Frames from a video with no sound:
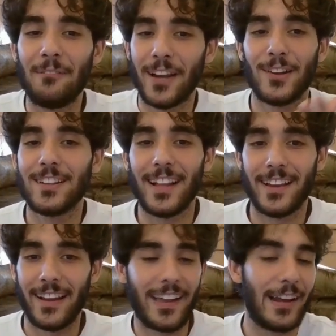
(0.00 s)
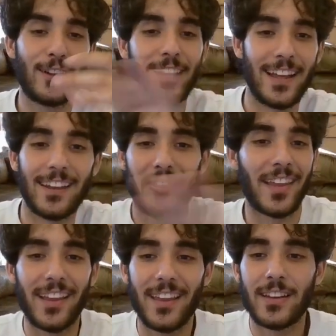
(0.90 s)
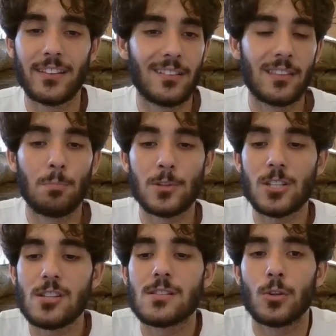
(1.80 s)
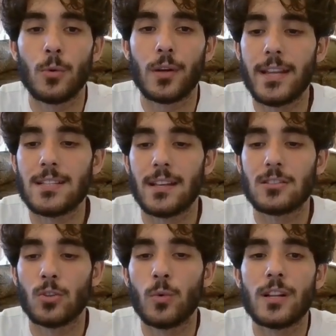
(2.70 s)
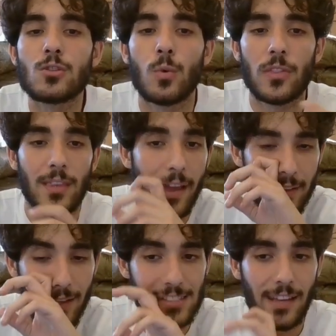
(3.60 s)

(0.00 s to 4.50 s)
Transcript: I couldn't like calculate anything here. The position is so crazy and so rich with tactics.